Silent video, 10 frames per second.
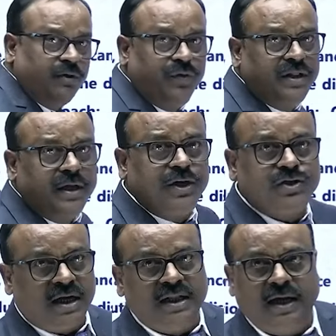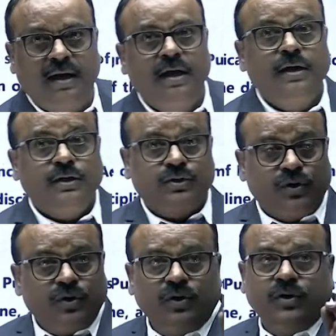with each other.
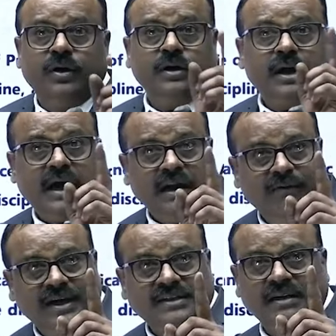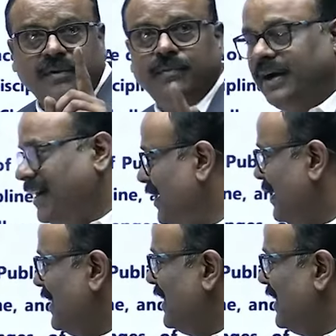So always remember